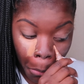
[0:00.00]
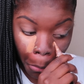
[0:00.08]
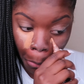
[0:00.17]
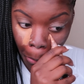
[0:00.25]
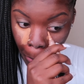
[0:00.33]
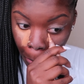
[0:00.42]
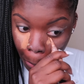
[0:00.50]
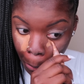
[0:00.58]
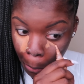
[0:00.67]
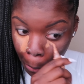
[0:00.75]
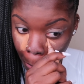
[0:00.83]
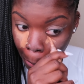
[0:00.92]
I'm also going to
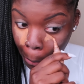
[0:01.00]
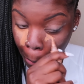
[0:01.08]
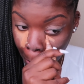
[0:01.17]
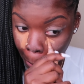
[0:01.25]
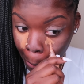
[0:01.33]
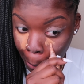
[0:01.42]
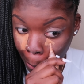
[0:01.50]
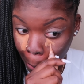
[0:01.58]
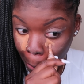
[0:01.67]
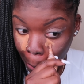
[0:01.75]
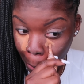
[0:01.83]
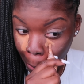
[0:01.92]
do the other side.